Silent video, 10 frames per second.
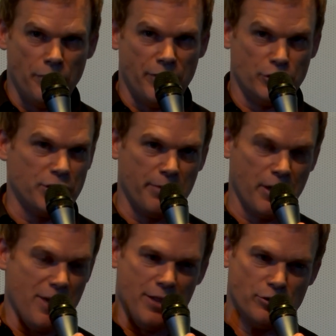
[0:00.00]
There's
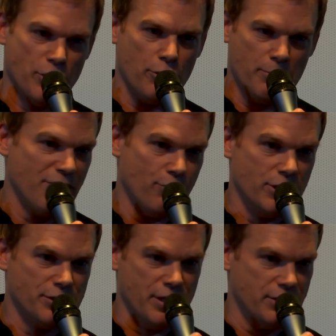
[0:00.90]
something about the tone of my
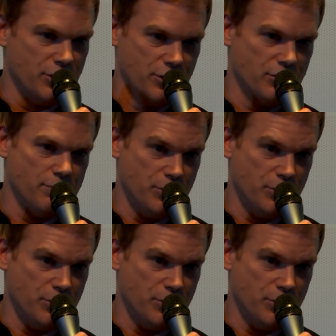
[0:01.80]
voice that's just